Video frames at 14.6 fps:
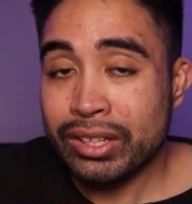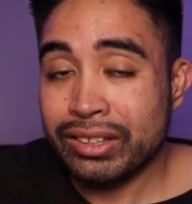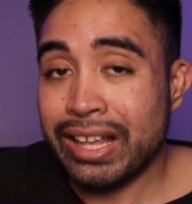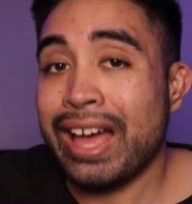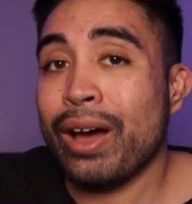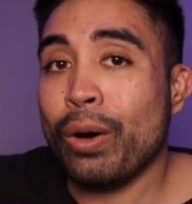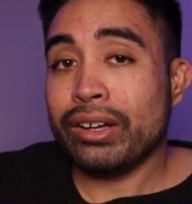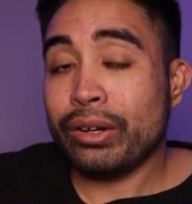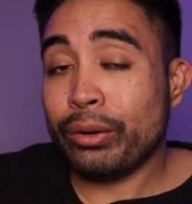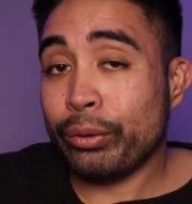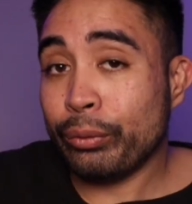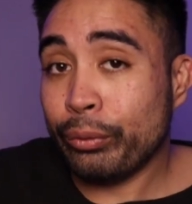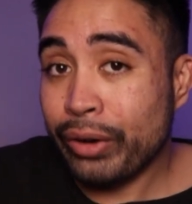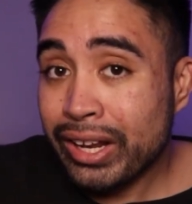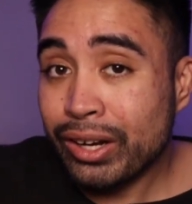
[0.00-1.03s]
to help
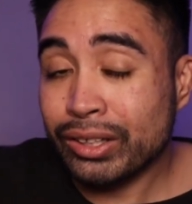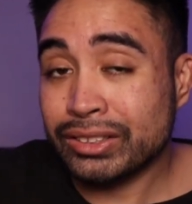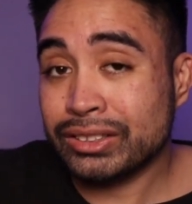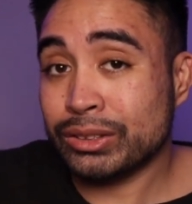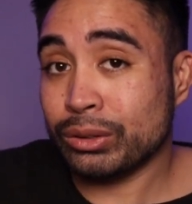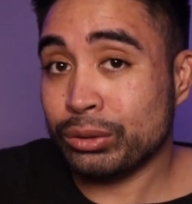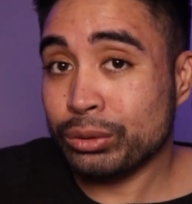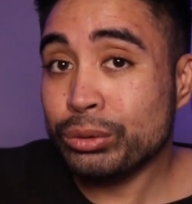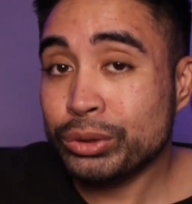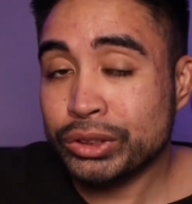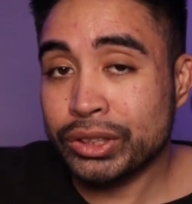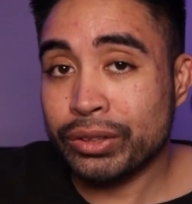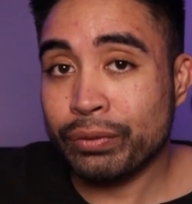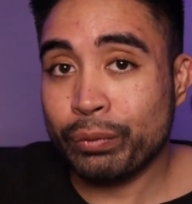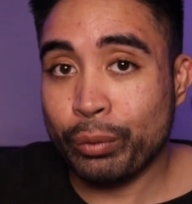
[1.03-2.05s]
create a
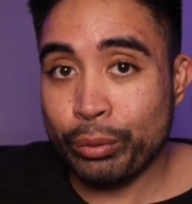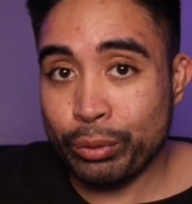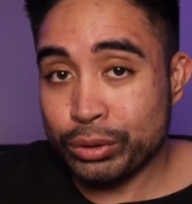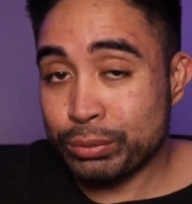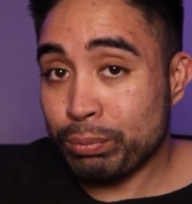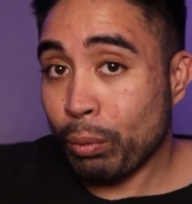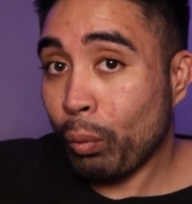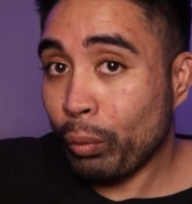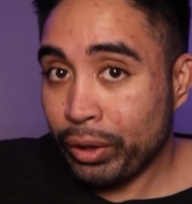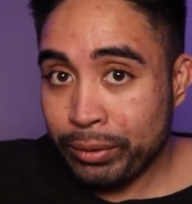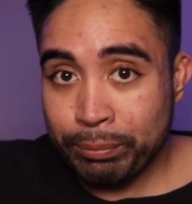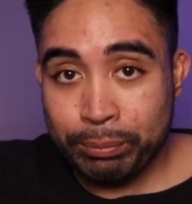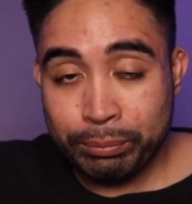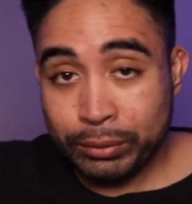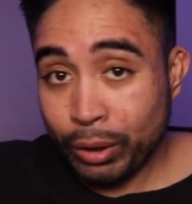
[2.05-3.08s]
solution for those boring
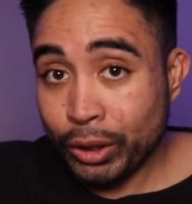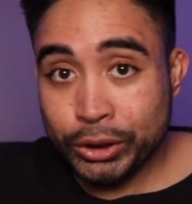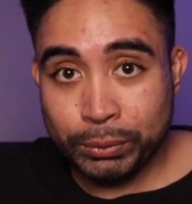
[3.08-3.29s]
touch